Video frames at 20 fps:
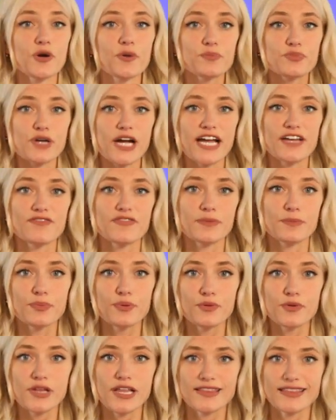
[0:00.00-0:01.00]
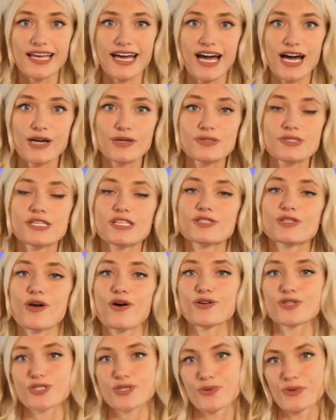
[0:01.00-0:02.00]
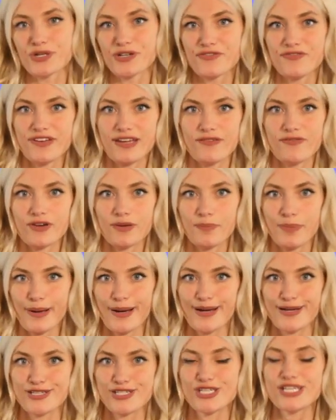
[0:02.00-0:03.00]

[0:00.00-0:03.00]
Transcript: own private pool at the house is also her favorite part.